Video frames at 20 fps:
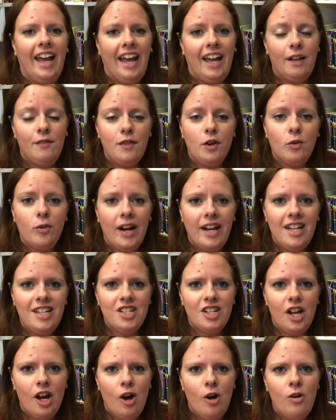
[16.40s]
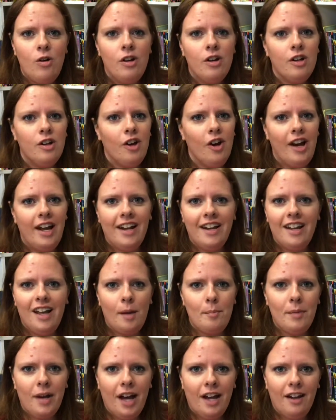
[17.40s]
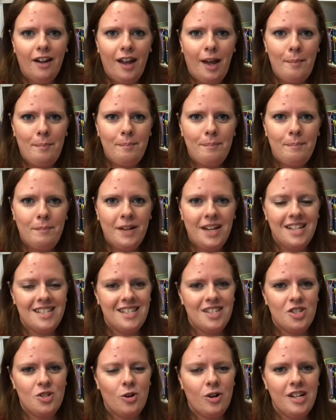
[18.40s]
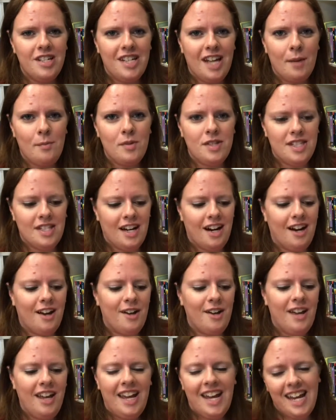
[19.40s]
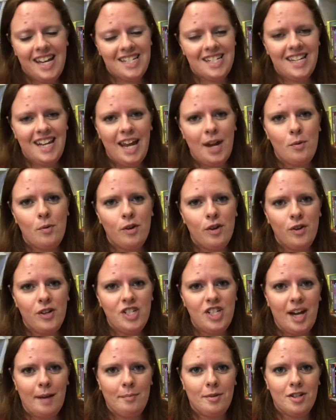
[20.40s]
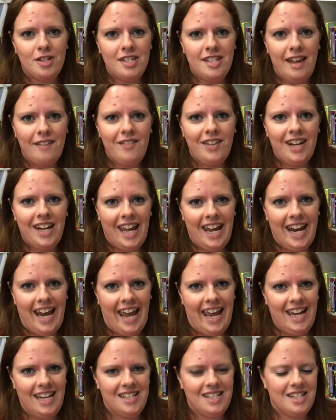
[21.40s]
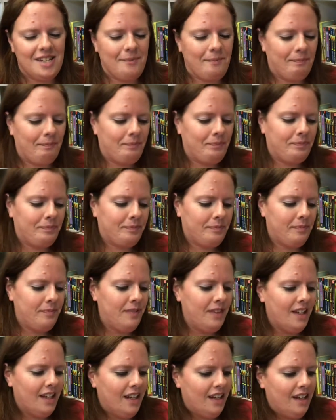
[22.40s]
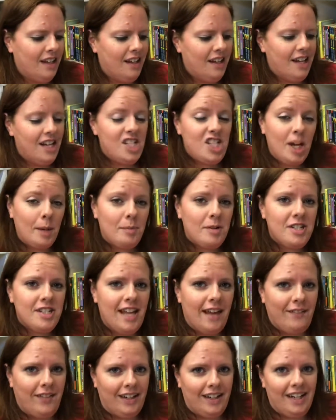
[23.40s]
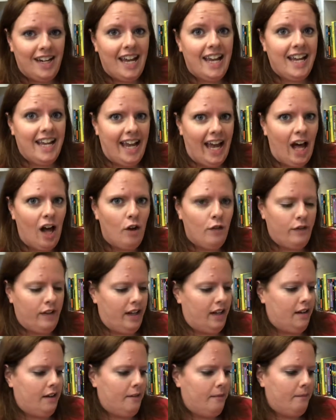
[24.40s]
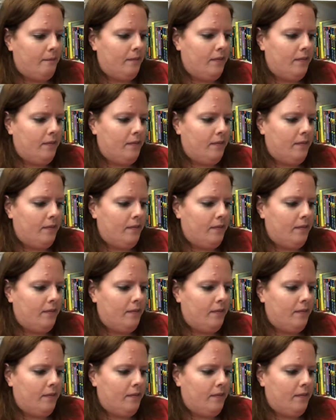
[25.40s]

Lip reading: And if you're ready to go ahead and come cuddle up because it's Storytime with Sarah, and today we're doing chapter 7 and 8. Chapter 7, Calvin.